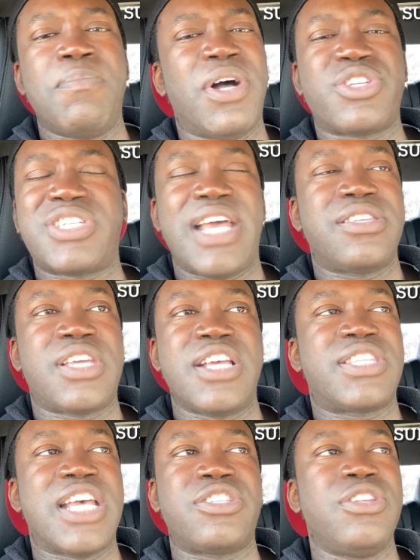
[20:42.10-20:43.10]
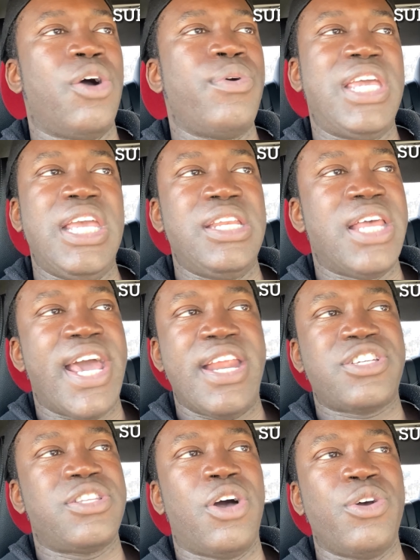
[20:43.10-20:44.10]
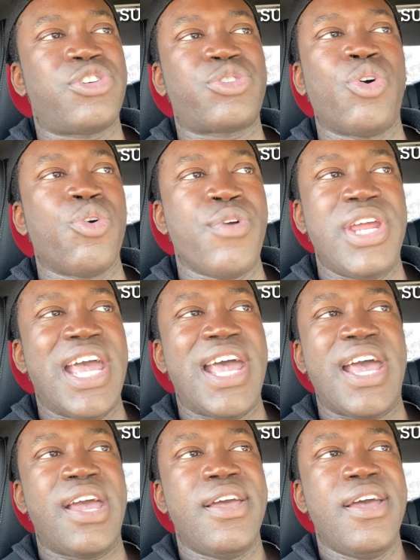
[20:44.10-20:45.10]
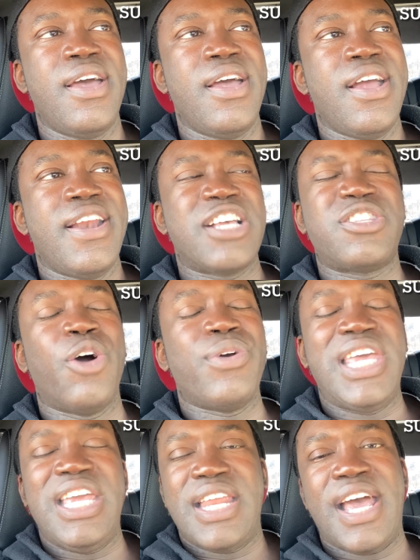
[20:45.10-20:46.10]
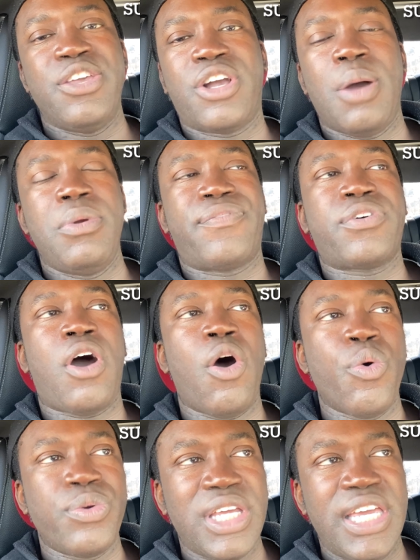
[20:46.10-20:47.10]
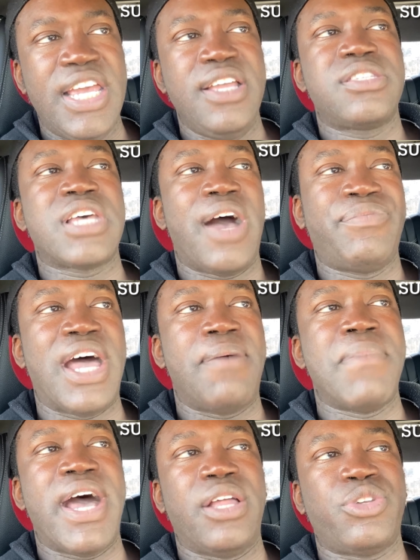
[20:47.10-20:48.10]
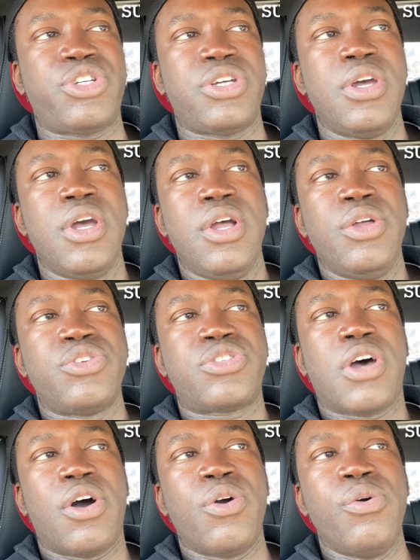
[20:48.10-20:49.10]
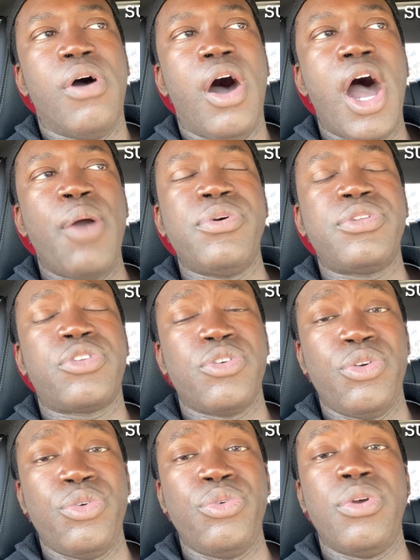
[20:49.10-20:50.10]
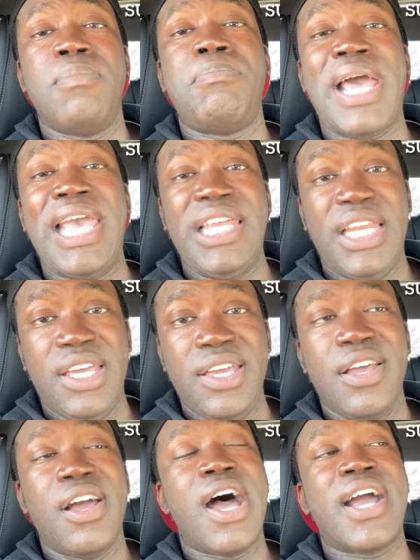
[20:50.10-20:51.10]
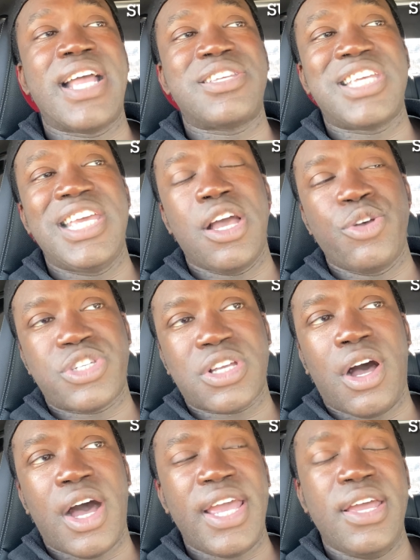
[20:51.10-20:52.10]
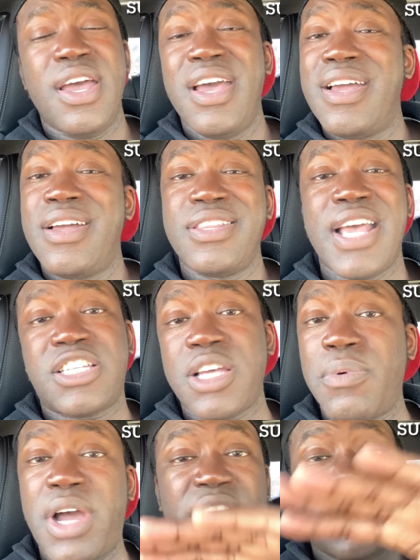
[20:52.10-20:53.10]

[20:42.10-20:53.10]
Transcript: much sense. There's, there's no heat there. There's no story there. There's no heat there. You're coming off cold heat to have that match. So I would do Bayley against Iyo Sky. There's some kind